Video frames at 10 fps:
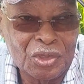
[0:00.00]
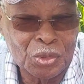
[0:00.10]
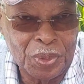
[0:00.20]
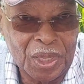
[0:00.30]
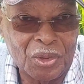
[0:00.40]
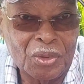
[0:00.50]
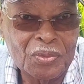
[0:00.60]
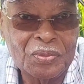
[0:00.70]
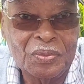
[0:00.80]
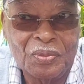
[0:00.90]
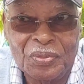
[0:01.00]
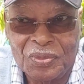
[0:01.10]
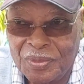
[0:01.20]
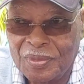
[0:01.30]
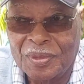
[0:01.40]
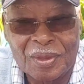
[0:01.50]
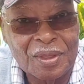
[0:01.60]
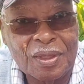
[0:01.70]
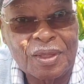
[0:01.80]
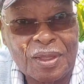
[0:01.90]
Tobago.
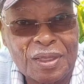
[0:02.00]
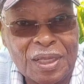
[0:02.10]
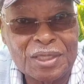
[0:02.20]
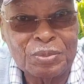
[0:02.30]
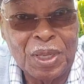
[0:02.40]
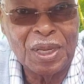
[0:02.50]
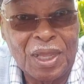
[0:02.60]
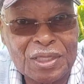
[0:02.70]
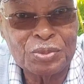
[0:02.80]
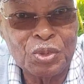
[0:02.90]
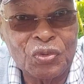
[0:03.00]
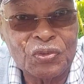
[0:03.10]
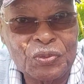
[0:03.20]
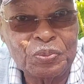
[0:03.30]
That's my last move.